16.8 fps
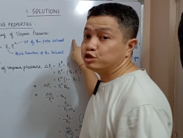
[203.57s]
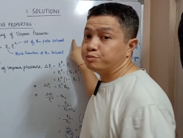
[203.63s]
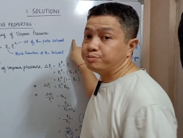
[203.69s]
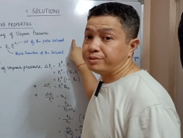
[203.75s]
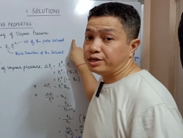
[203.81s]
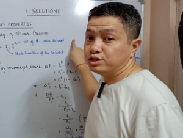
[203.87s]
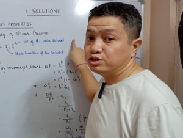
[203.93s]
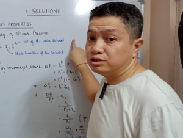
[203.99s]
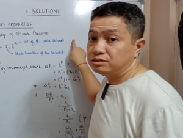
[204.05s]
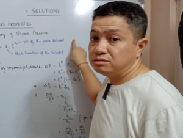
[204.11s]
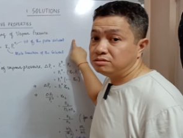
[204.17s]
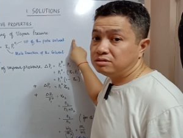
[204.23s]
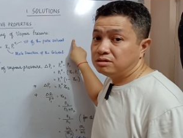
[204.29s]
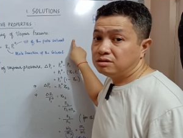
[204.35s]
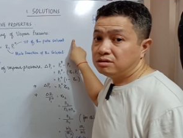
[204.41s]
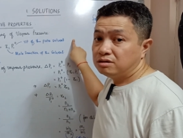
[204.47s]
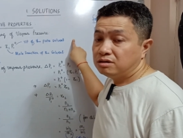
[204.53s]

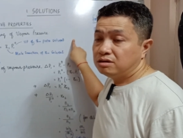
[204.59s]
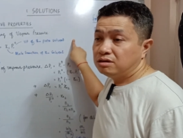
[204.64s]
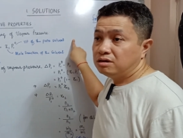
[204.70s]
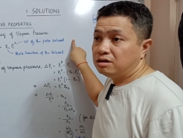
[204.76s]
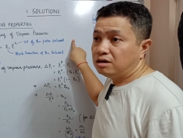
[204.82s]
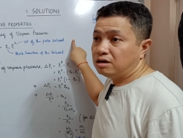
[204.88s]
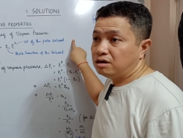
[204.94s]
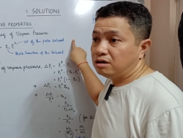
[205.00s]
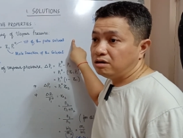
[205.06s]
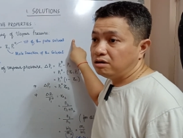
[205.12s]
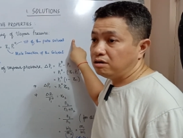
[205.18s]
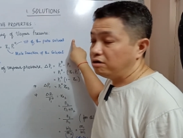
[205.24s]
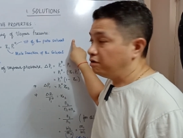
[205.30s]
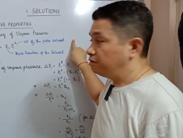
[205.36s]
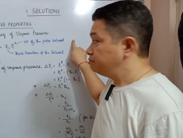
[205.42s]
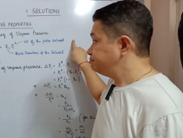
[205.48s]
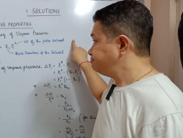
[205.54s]
expression,
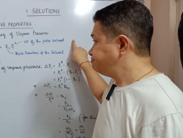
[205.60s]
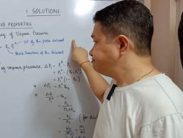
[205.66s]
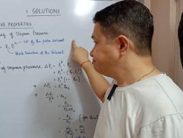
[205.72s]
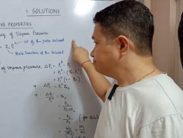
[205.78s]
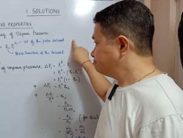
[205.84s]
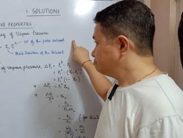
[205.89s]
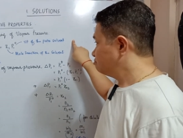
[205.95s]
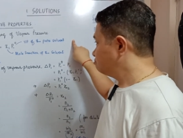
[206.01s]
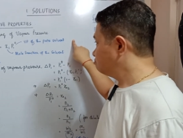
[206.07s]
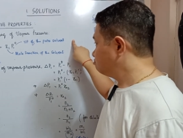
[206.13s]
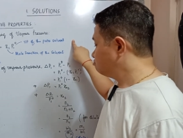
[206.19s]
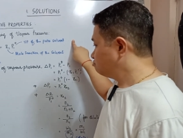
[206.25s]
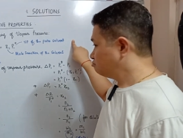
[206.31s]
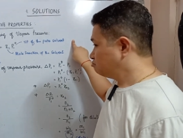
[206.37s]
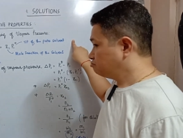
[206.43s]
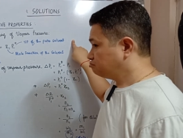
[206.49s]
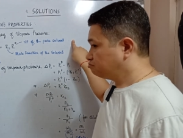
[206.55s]
the
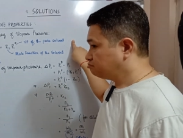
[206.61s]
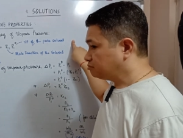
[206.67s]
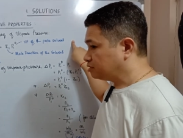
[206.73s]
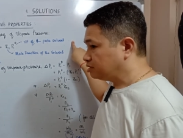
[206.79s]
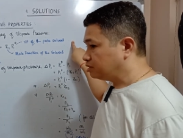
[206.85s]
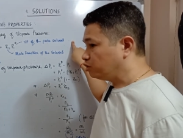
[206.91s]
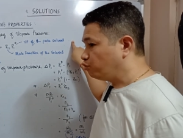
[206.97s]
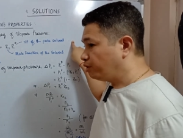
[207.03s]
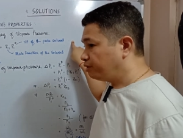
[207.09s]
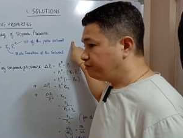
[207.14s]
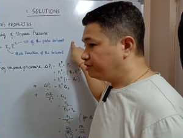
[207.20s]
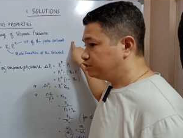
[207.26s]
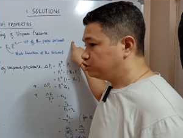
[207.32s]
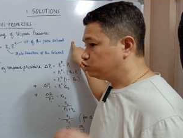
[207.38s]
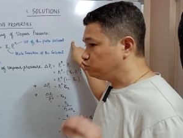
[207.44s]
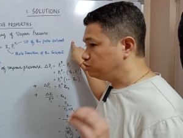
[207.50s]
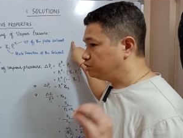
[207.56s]
way
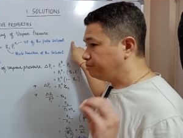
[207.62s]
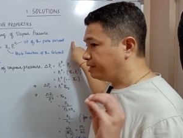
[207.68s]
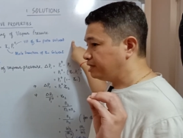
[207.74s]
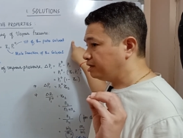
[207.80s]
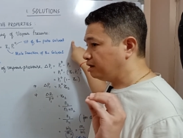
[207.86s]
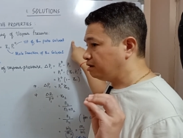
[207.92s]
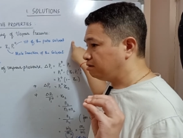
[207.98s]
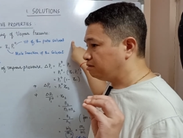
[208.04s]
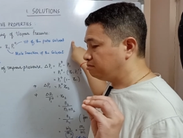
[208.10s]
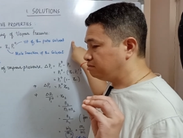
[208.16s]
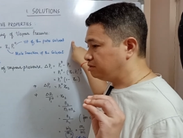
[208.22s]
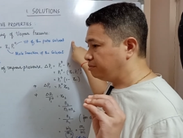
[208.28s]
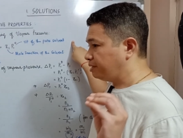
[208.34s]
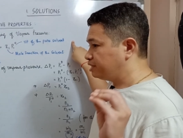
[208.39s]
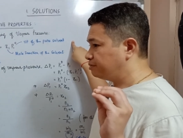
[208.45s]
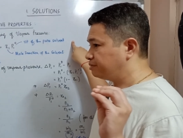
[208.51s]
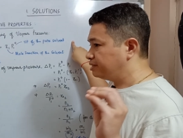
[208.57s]
we show the
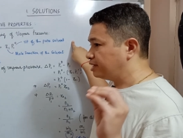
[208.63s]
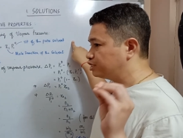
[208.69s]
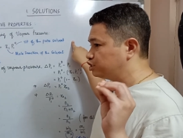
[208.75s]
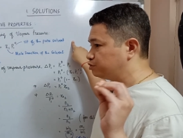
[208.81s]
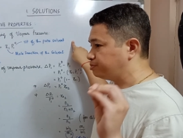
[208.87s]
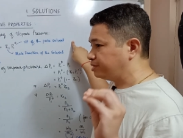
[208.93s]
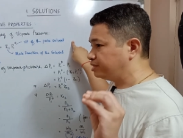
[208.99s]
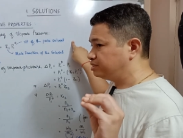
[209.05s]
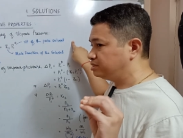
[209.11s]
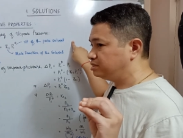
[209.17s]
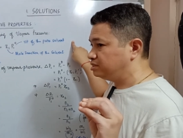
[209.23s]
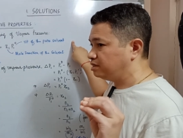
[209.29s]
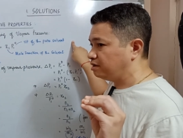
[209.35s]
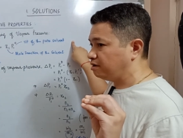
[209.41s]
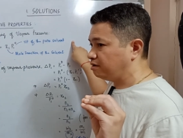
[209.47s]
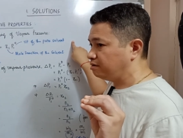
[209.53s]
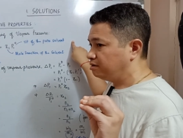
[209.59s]
mathematical expression
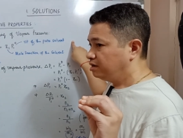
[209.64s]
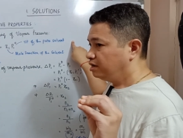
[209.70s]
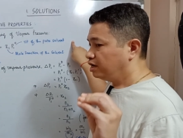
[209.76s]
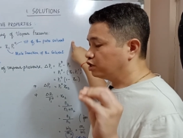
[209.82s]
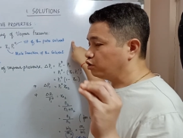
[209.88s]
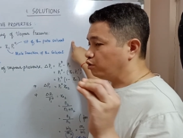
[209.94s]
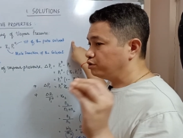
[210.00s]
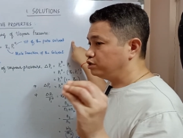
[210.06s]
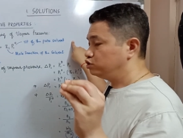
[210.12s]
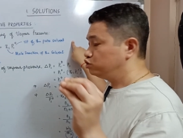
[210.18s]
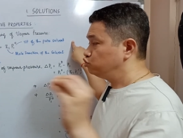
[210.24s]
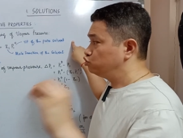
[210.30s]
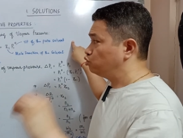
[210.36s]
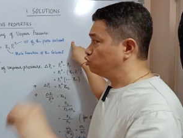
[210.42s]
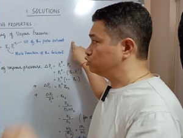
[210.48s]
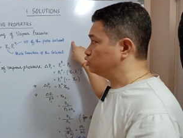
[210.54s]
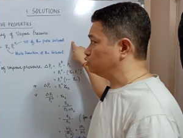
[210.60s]
that according to
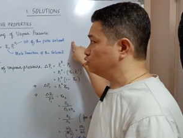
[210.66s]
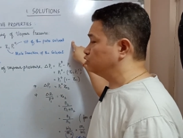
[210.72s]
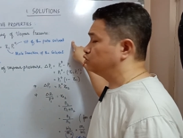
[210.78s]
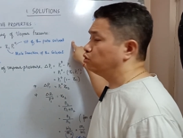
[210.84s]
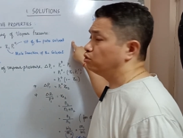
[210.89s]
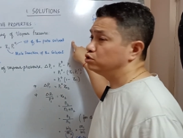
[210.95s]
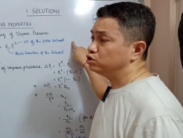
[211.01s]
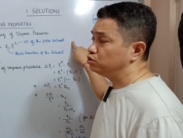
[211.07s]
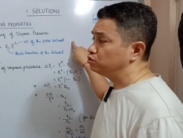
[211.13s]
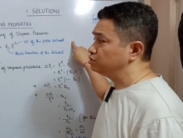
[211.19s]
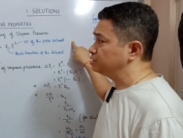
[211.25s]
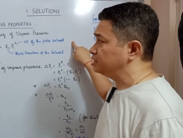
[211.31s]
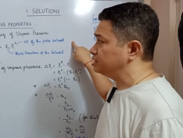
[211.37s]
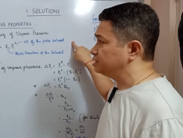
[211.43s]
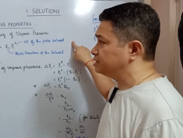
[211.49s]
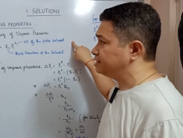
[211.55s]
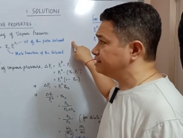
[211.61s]
Rolle's law. The Rolle's law
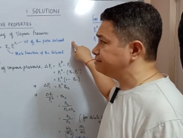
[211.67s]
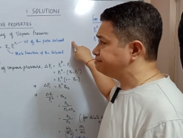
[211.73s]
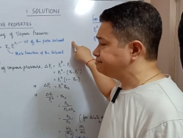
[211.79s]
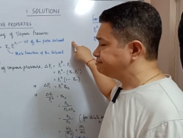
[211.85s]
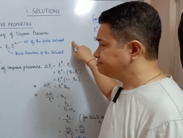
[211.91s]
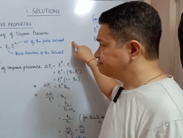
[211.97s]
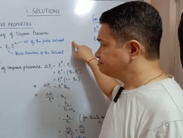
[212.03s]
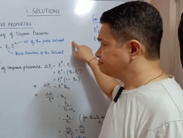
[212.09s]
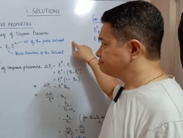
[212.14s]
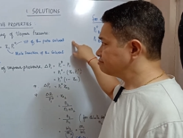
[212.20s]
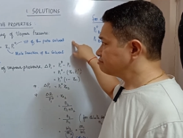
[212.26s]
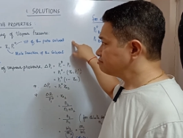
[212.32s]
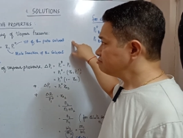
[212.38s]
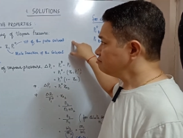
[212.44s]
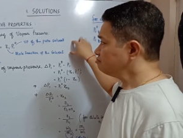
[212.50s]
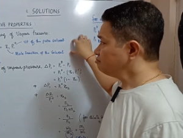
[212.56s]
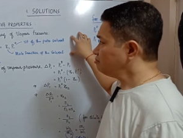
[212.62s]
says that
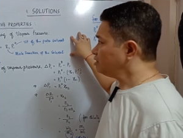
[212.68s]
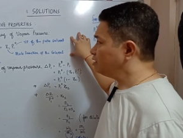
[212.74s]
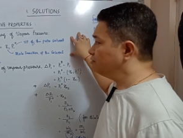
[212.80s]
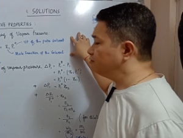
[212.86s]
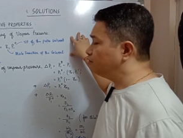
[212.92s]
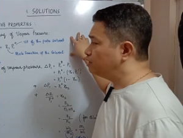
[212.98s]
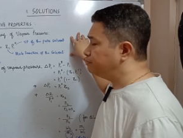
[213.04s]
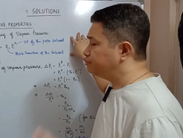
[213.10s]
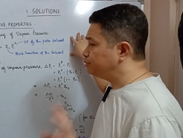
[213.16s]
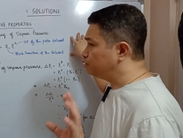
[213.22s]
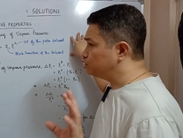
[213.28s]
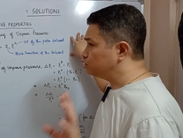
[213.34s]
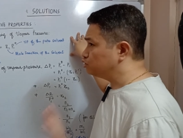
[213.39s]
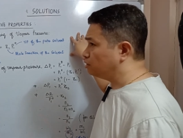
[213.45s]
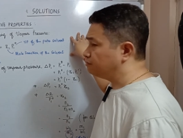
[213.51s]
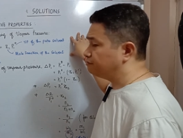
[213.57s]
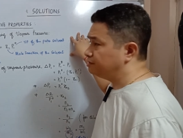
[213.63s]
for a
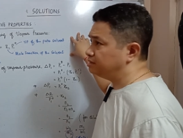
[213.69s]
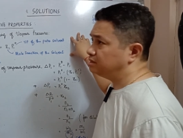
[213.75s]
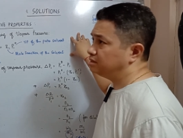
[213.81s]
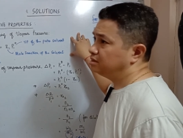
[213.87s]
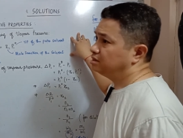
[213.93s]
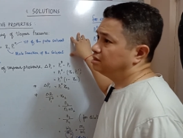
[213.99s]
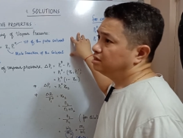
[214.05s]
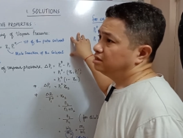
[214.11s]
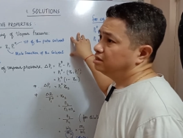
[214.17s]
pure solvent,